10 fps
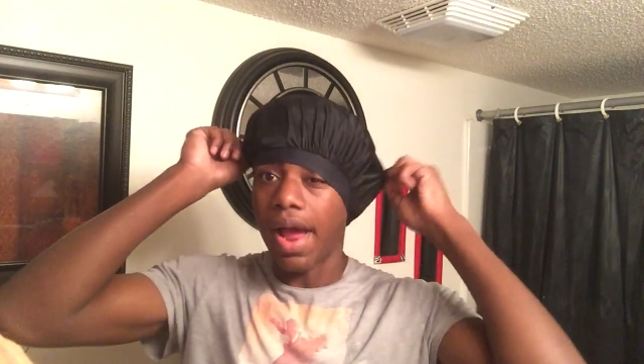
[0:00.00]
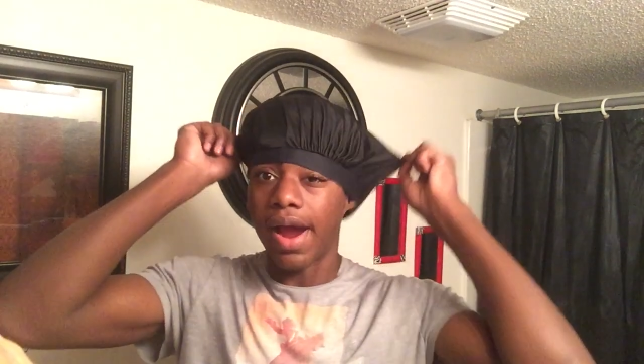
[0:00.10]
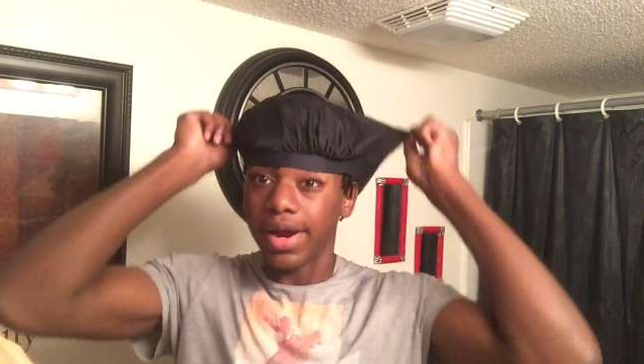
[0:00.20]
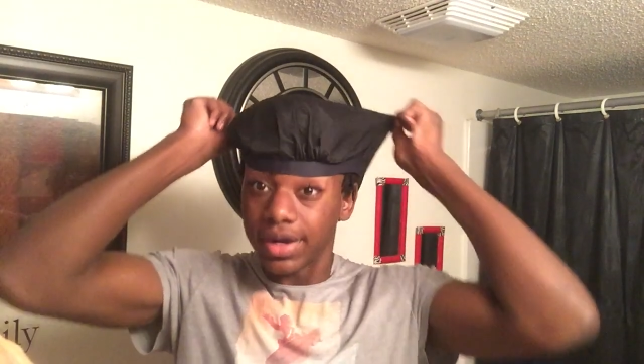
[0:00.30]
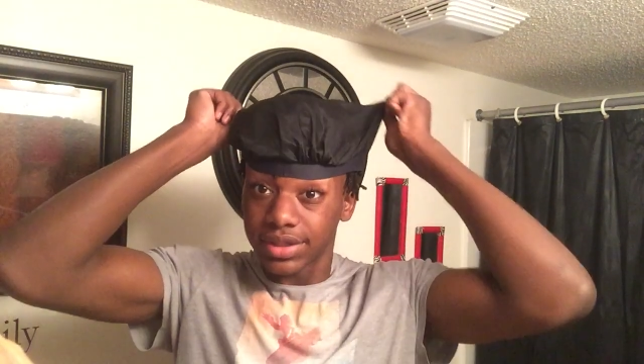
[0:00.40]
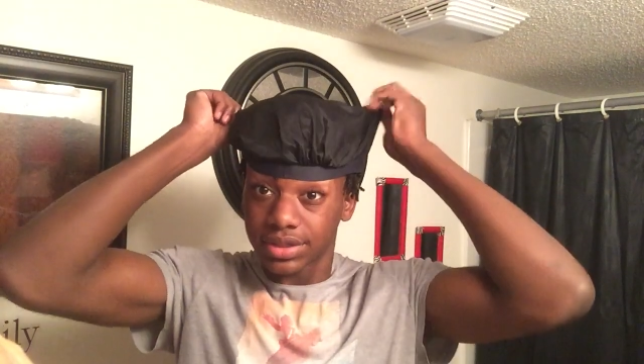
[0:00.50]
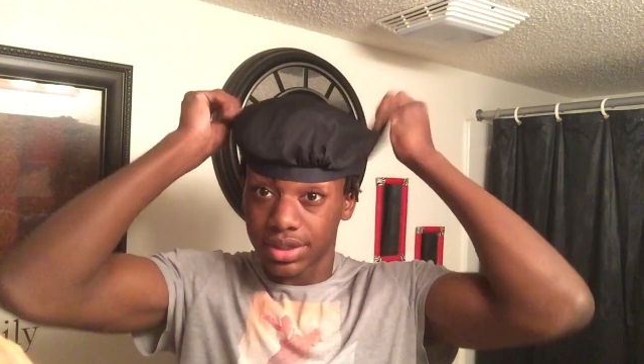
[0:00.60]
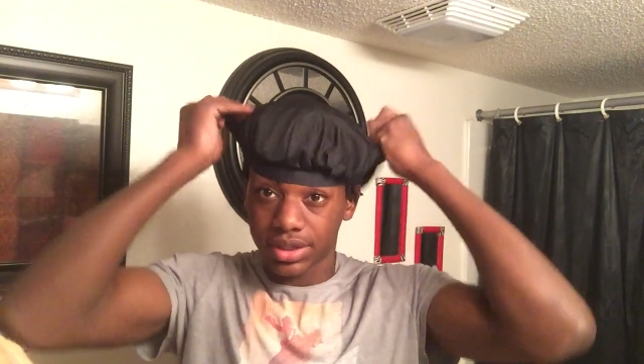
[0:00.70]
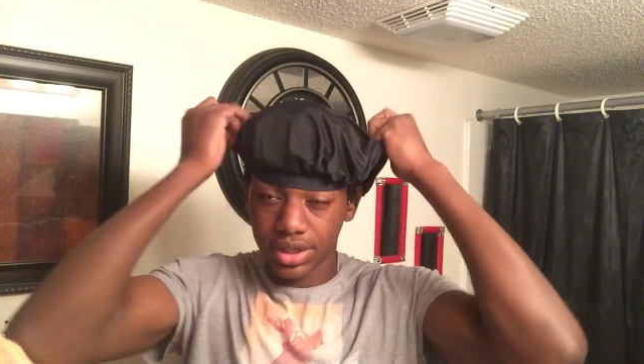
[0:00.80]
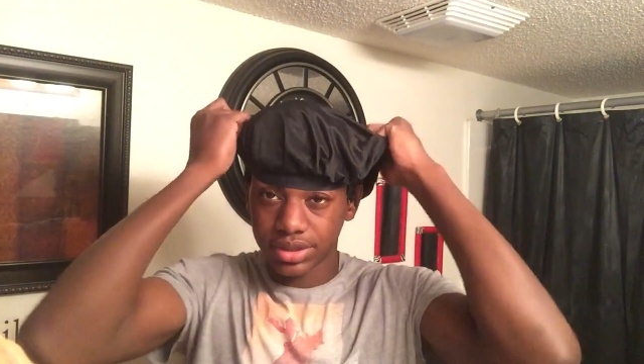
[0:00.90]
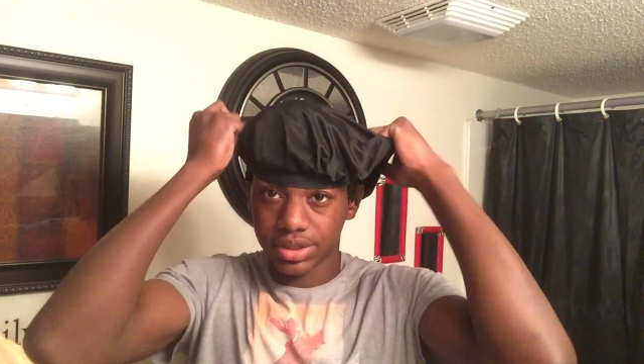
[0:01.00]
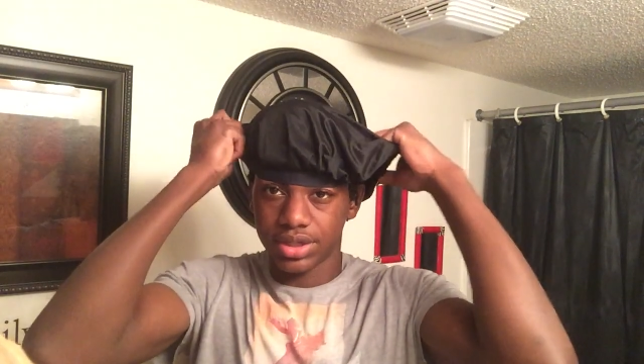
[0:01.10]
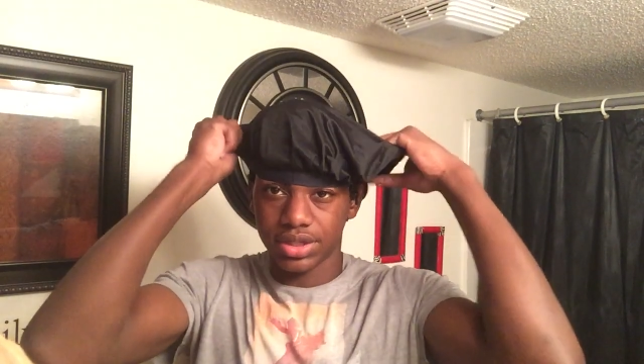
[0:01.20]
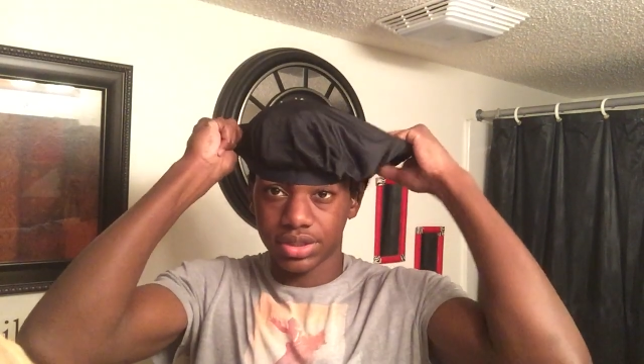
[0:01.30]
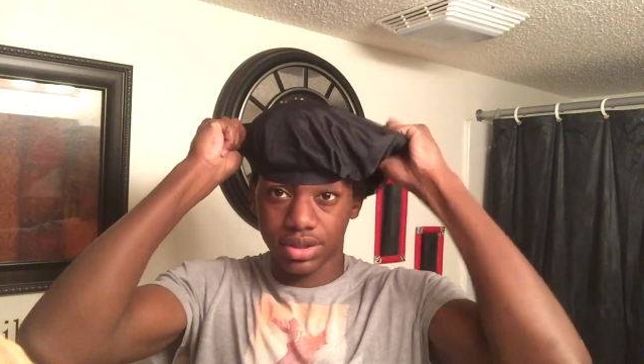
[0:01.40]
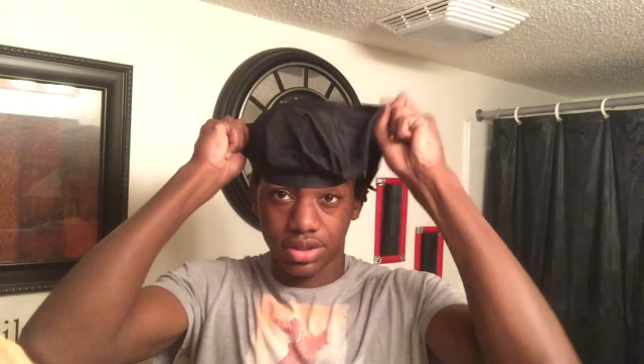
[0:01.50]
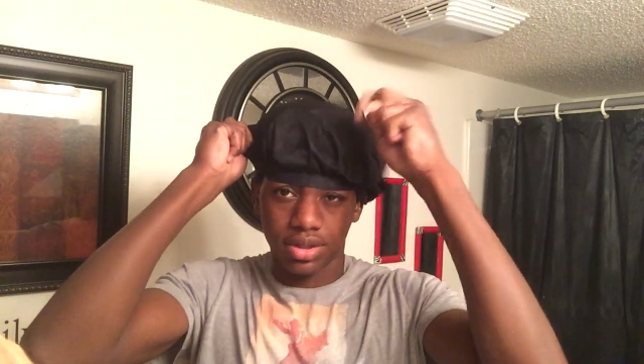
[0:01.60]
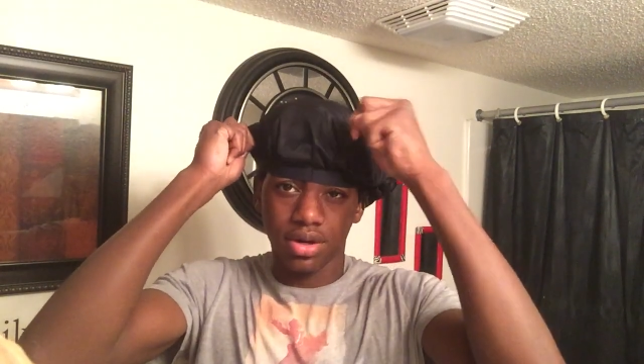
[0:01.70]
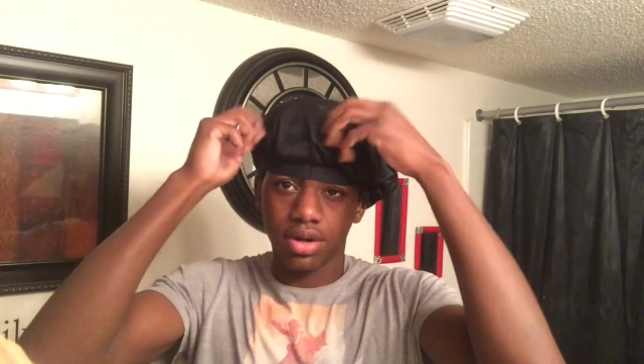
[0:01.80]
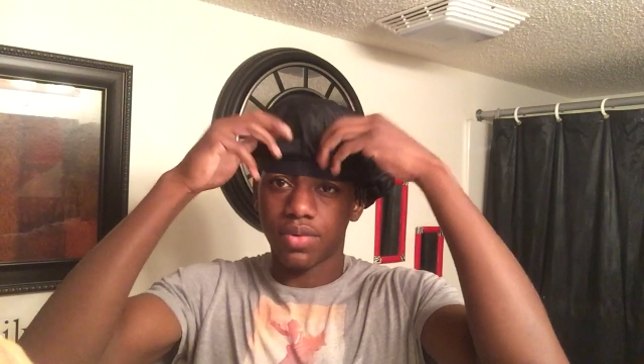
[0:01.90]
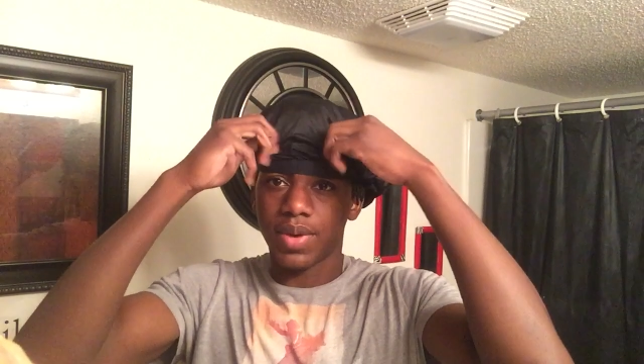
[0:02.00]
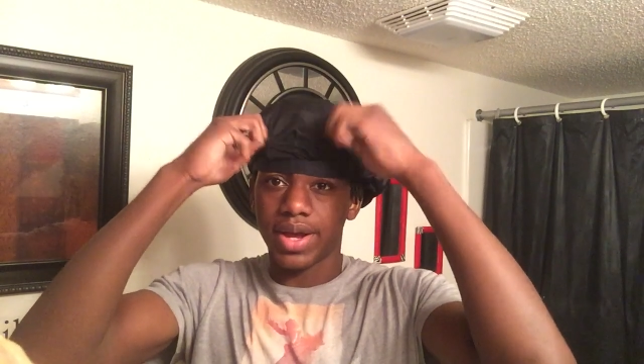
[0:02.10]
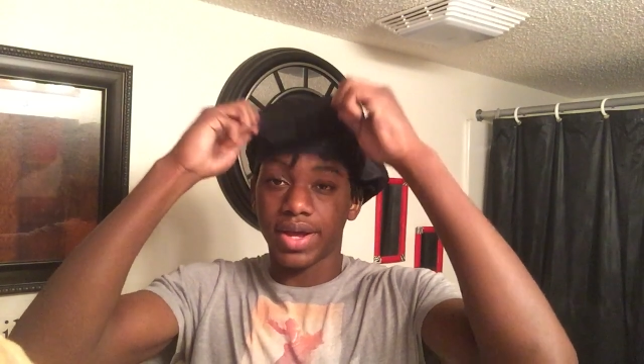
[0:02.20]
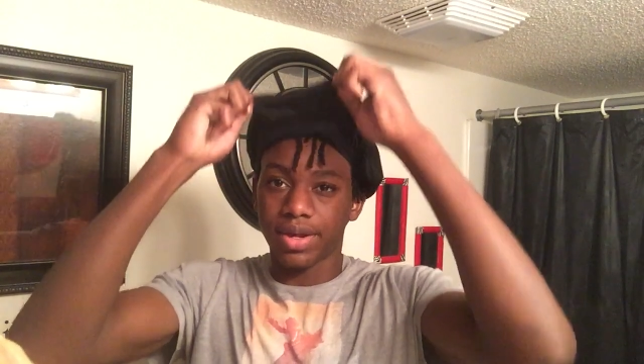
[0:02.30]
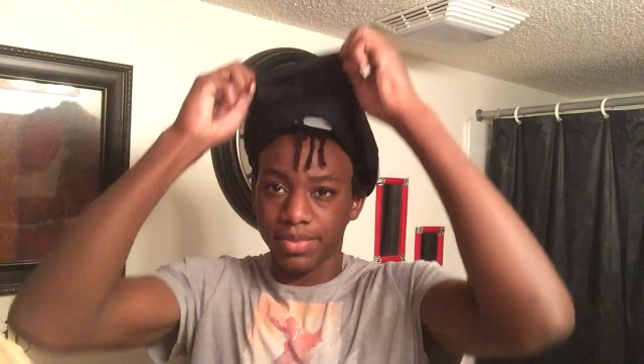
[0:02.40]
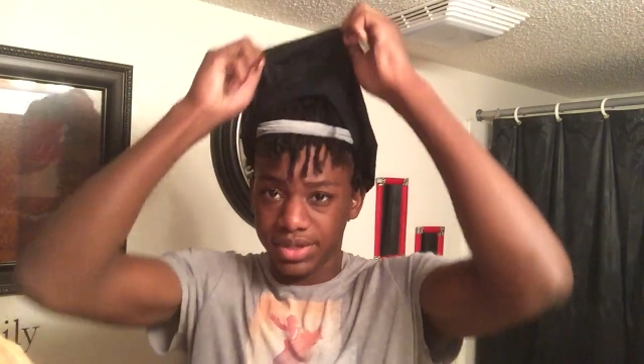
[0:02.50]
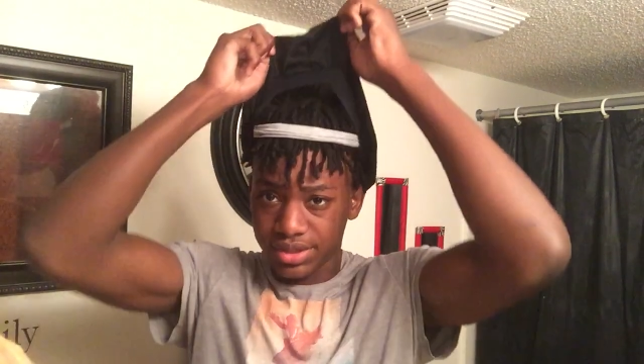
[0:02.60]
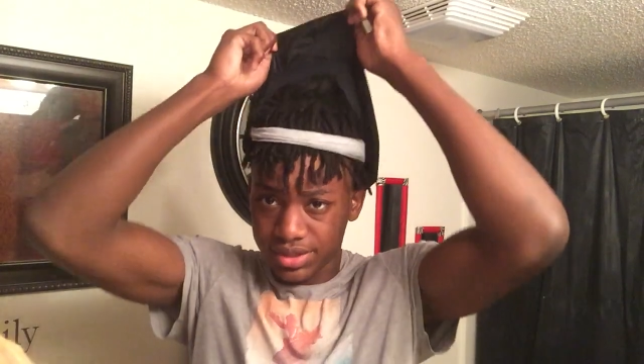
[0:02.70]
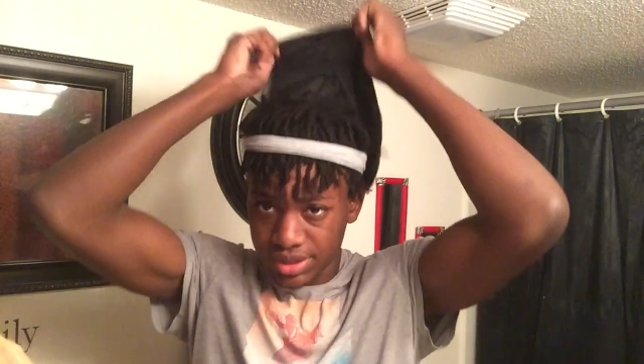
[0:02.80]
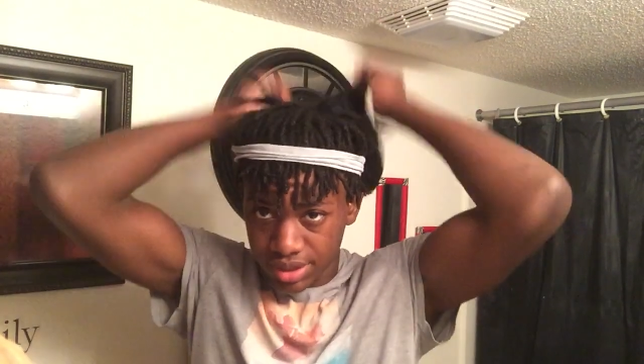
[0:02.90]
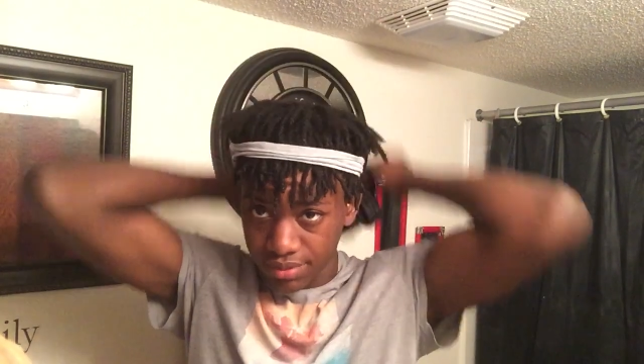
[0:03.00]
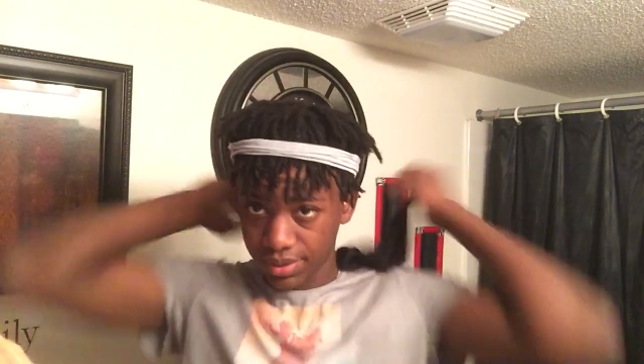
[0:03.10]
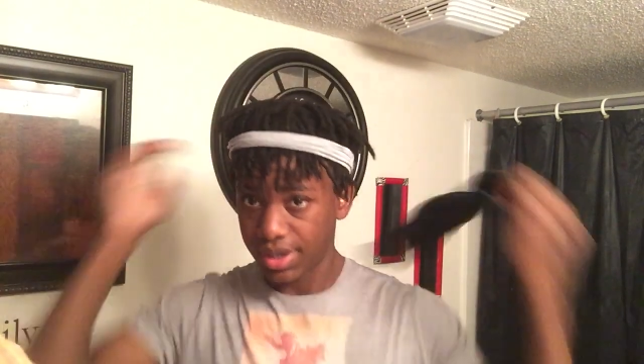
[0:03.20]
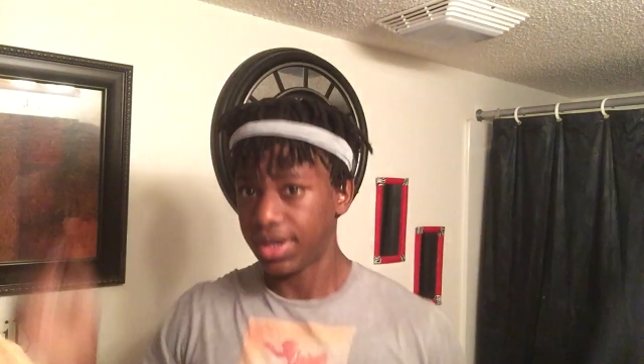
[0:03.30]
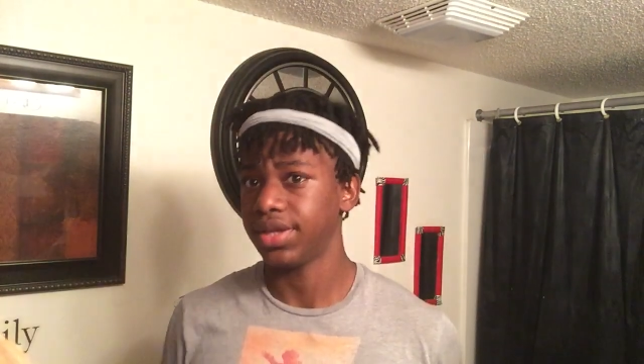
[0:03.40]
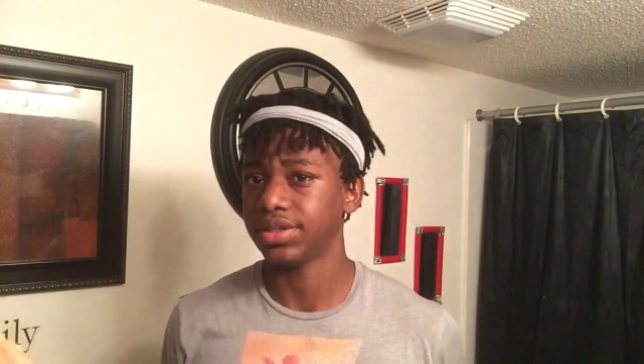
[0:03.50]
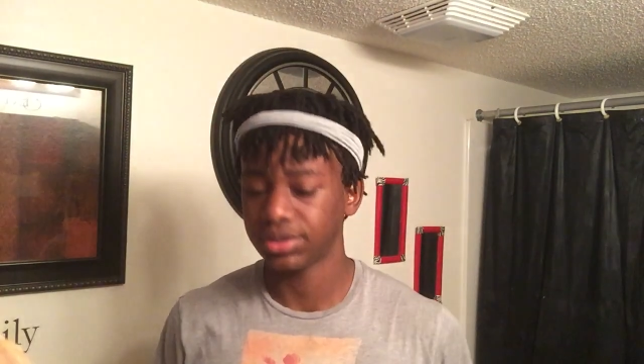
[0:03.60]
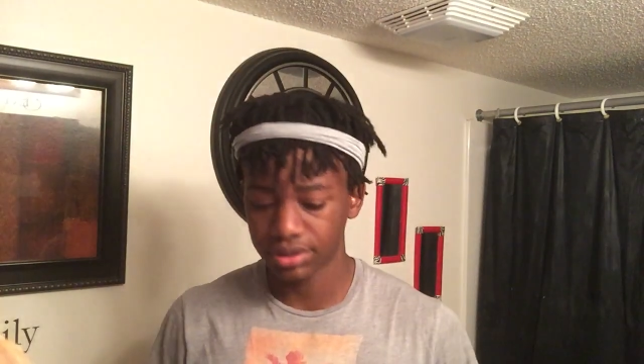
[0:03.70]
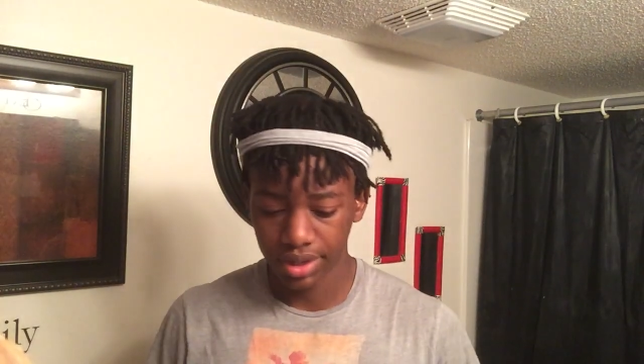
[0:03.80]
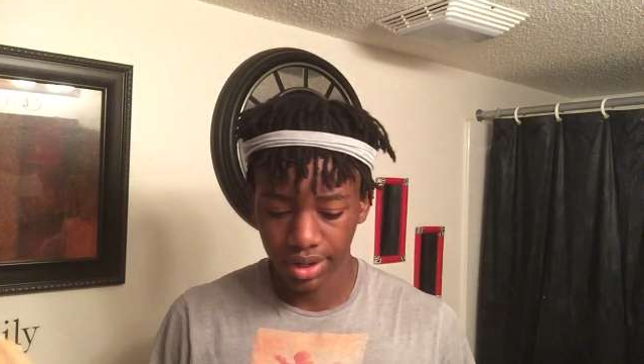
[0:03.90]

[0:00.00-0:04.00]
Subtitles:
Alright, that's the third way. I mean the second way, I guess.